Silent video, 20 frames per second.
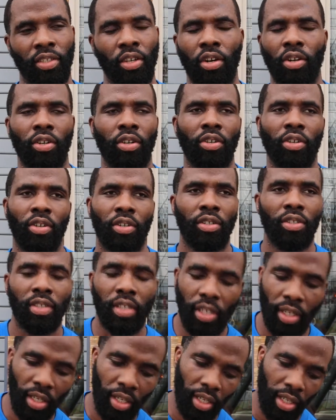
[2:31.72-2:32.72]
No, no, no.
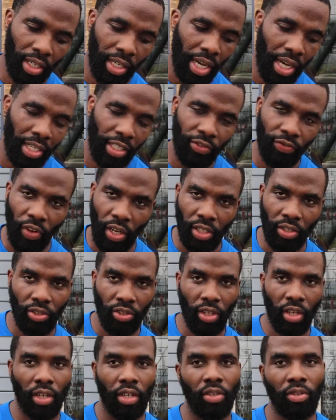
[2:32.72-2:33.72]
The uh, guy that's fighting
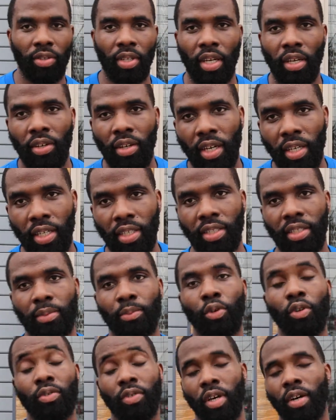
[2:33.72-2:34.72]
Charlo now.
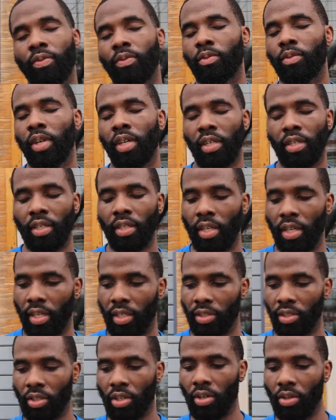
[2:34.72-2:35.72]
okay, got it, got it. Right, yeah,
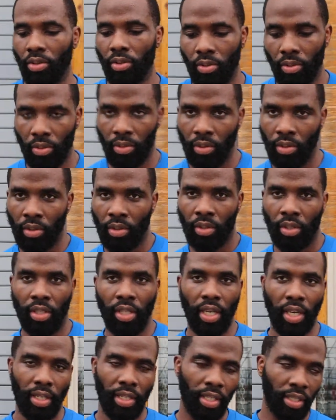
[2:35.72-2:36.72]
right. So, Dennis Hogan. Yeah.
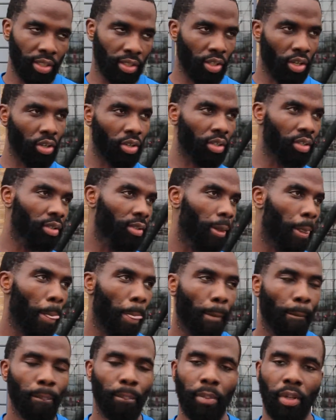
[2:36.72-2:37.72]
Yeah, Dennis Hogan. Right.
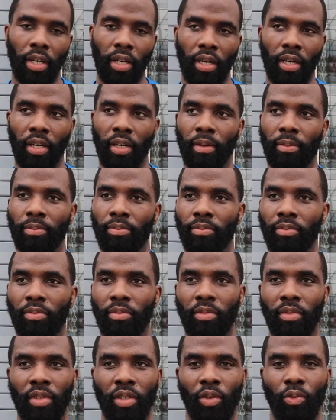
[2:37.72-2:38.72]
But um,
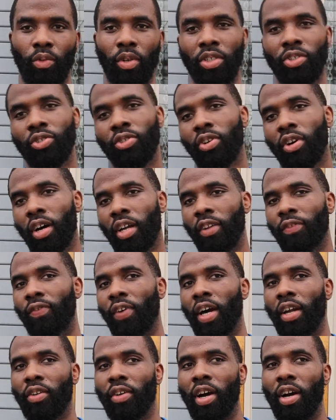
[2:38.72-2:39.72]
once you call a
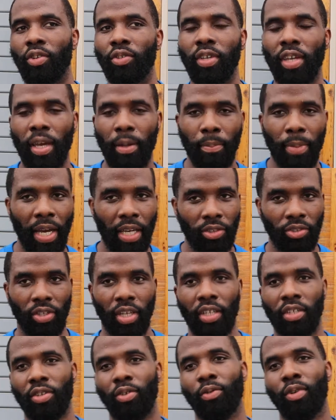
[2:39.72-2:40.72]
fighter out, you can't
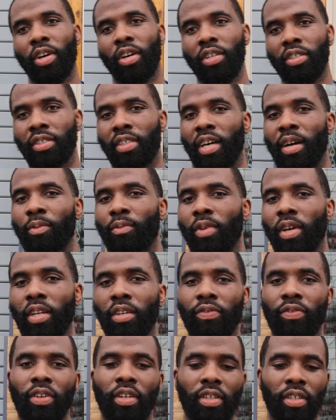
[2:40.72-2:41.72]
backtrack your words. I'm ready
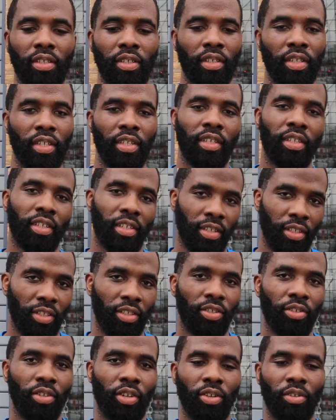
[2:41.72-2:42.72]
for the,
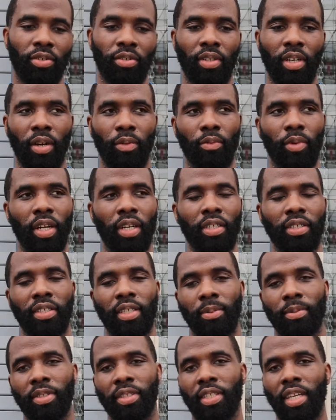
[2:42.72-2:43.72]
you know, I'm ready to
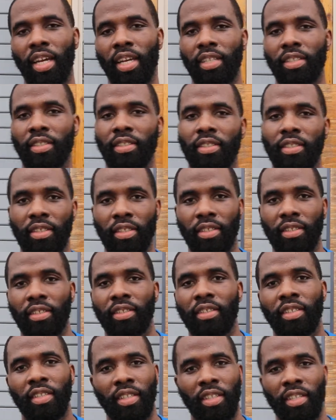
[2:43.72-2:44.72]
accept the challenge
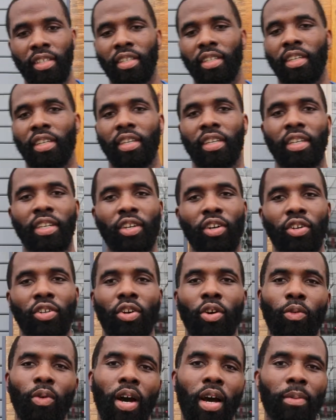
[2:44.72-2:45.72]
and he gonna
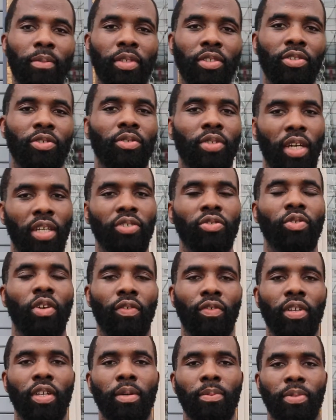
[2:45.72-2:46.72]
know why I'm a
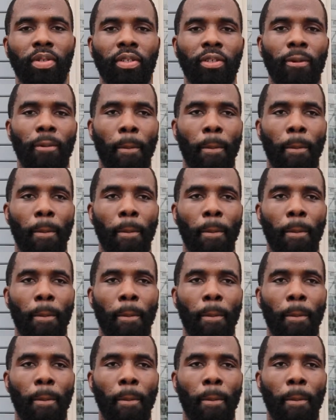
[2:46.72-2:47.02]
2012 Olympian.